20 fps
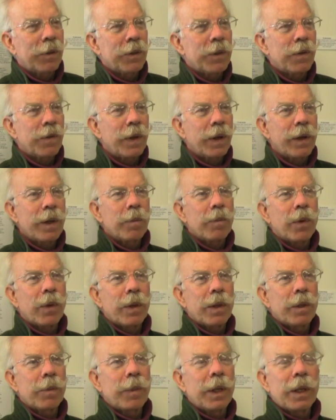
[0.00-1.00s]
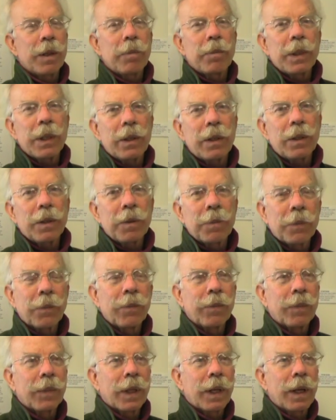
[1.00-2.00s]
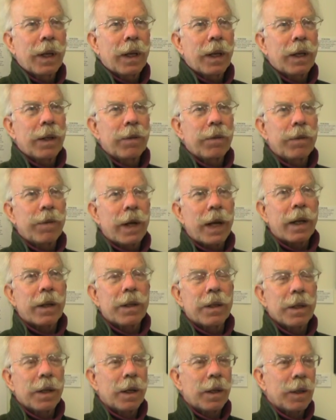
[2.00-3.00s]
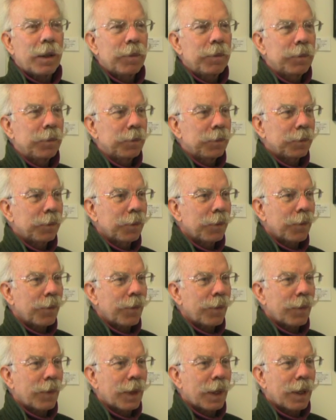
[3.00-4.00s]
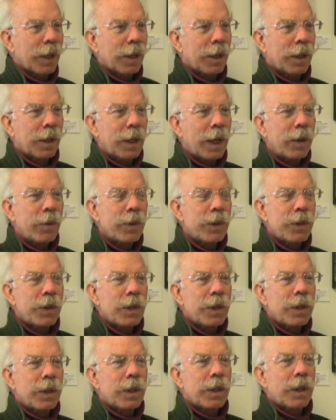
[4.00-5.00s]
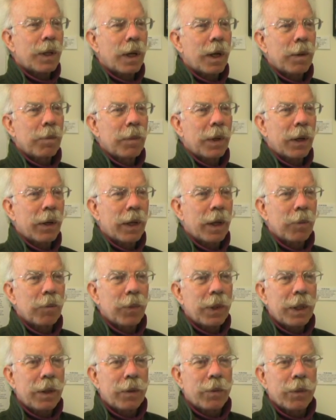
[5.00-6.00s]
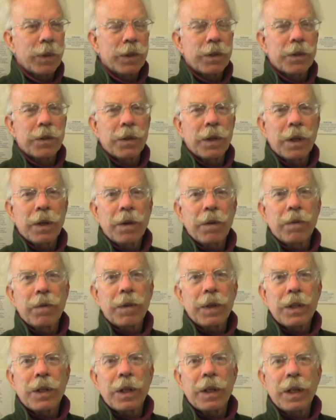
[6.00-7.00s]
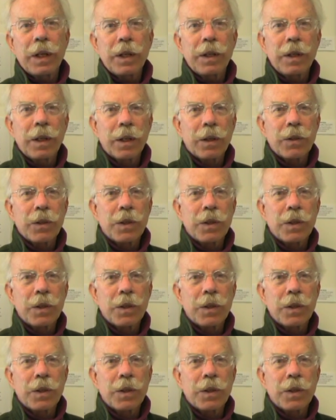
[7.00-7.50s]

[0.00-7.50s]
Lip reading: very important to me to build, and in fact, that was just the time Marianne Britton was visiting Yellow